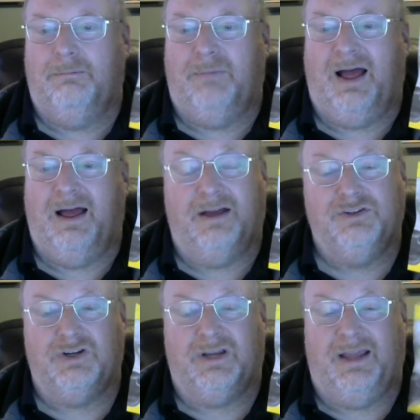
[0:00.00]
Baja
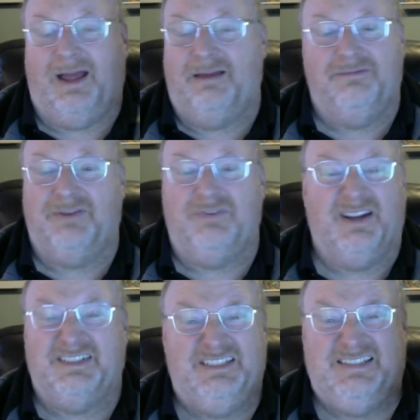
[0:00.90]
jerky, I've never
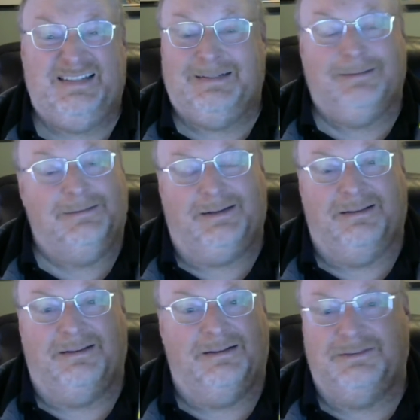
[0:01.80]
actually seen it
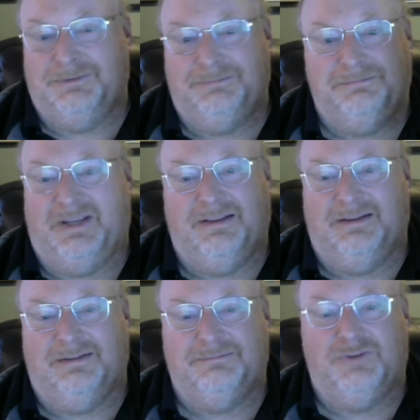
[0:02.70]
in the
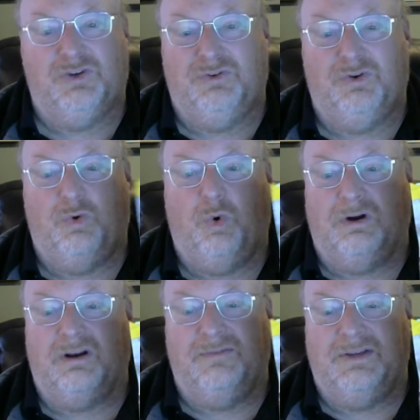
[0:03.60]

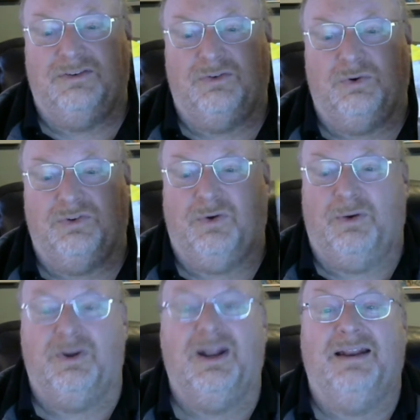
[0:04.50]
corner convenience store, so I
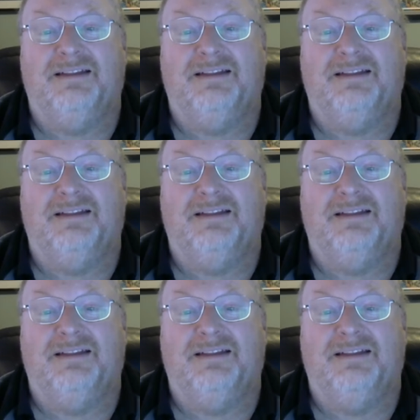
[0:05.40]
would not